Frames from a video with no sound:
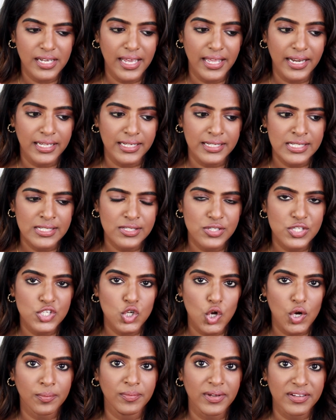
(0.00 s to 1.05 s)
and I
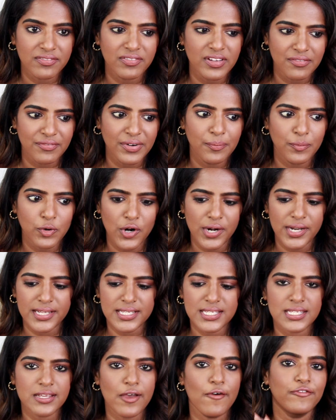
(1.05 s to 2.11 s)
stock my favorite
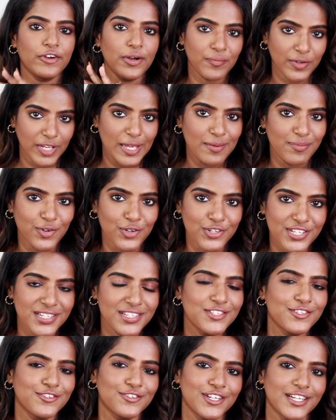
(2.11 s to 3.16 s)
products from
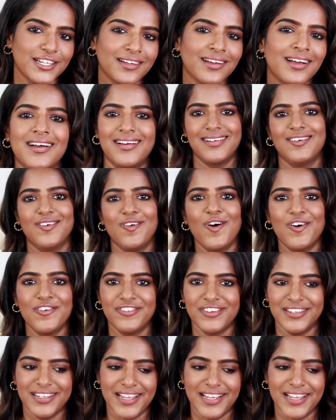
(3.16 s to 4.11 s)
K-Beauty during offer